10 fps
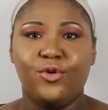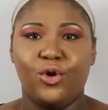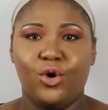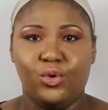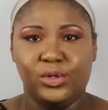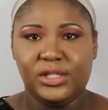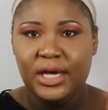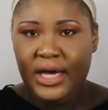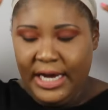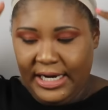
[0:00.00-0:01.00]
grows
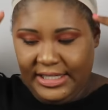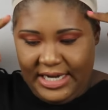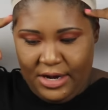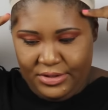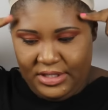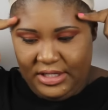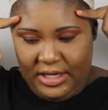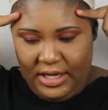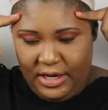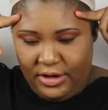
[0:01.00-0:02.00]
down
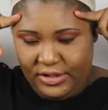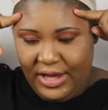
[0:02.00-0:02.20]
to here.